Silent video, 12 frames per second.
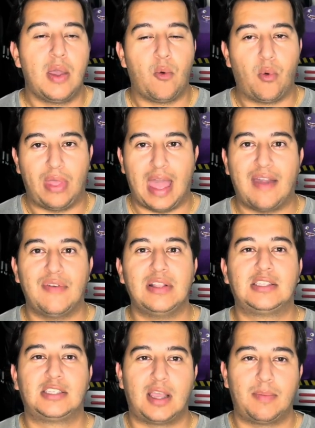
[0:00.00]
with having
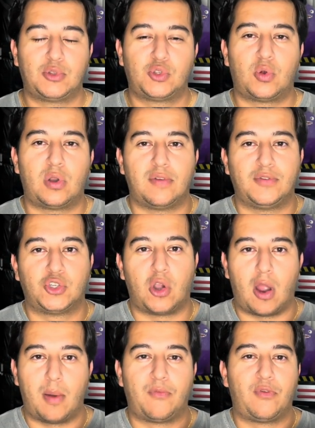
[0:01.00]
some sort of
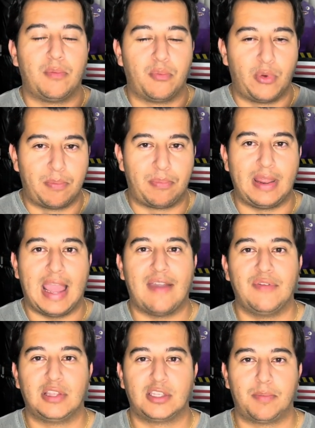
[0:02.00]
charm from Ripley,
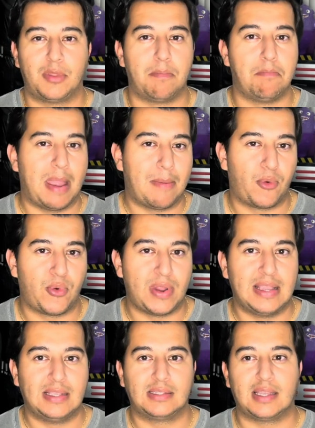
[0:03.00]
having some of the
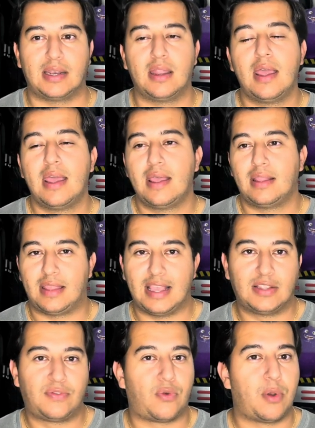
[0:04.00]
memories and
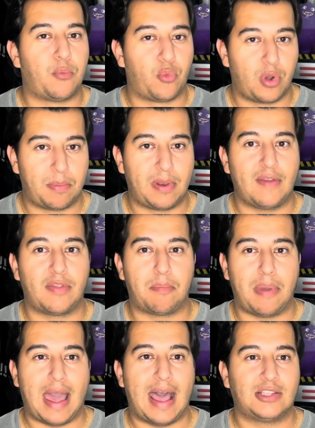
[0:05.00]
things from Ripley of the
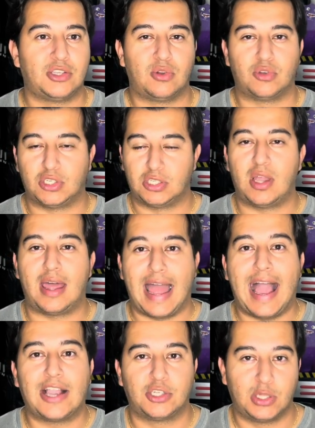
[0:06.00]
past. She's not
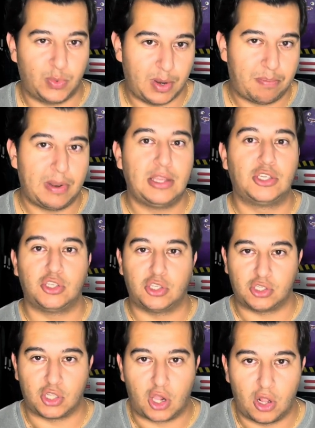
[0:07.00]
actually Ripley, she's
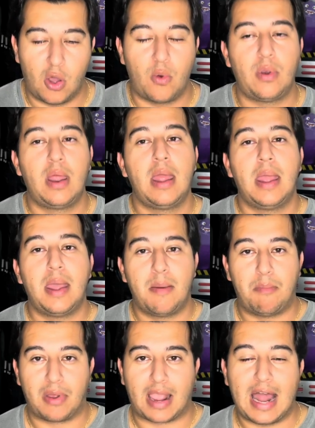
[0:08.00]
just a clone,
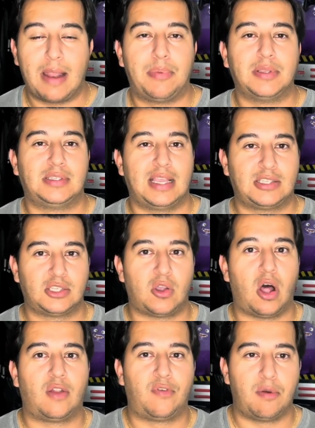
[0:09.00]
but kind of possesses
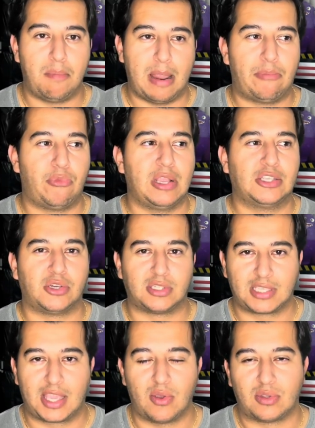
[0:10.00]
all of her memories, her
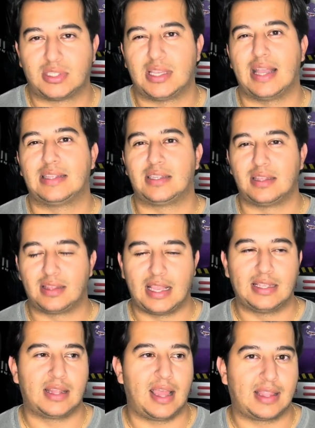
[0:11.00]
skill sets, and
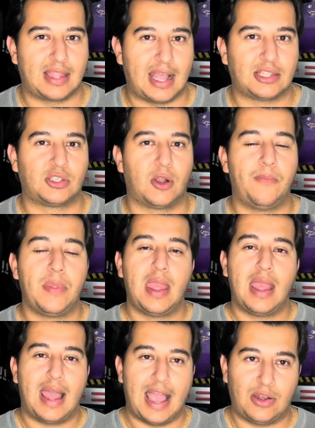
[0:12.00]
things like that. So
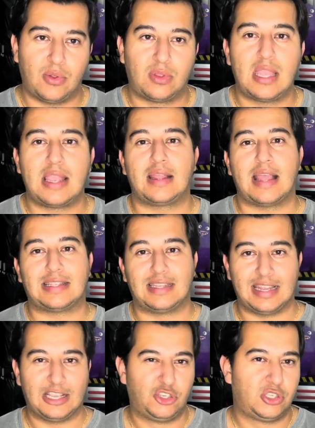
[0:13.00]
I do think that's an
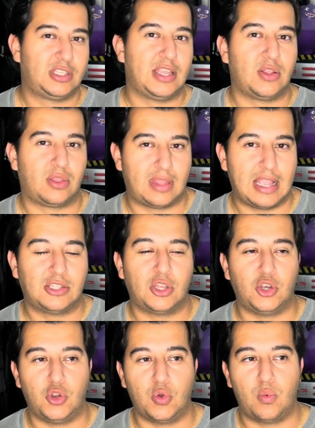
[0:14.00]
interesting thing to
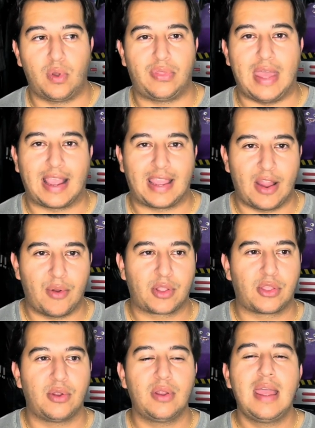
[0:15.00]
do with that
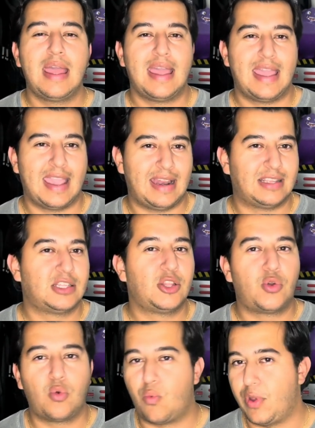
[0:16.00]
character. It is a
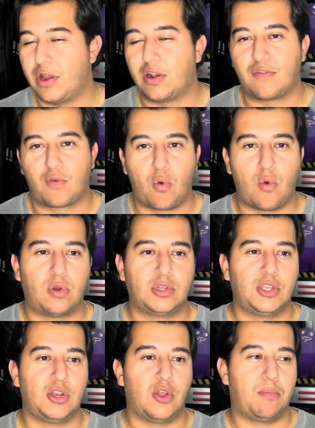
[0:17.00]
little weird, of
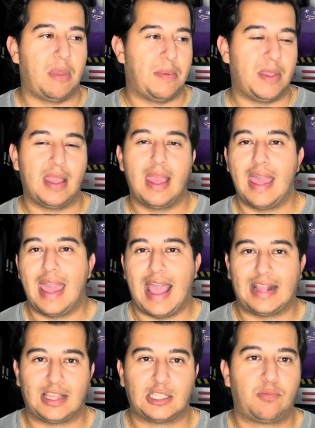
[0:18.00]
course. Maybe
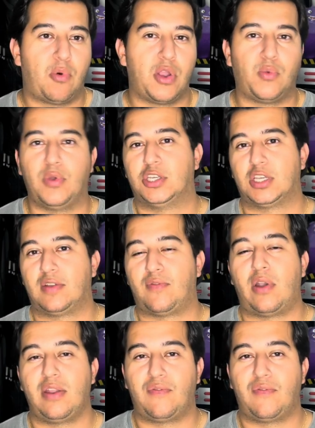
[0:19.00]
at this point we should have already